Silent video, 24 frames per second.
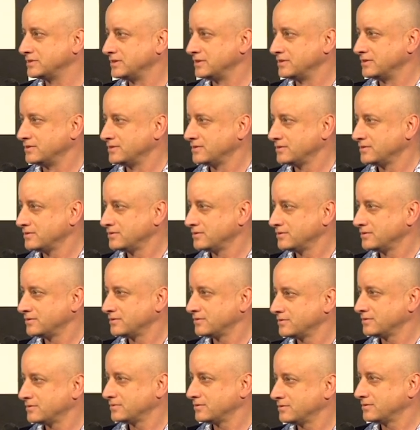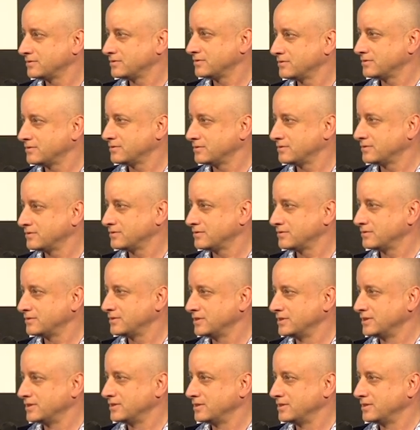[no speech]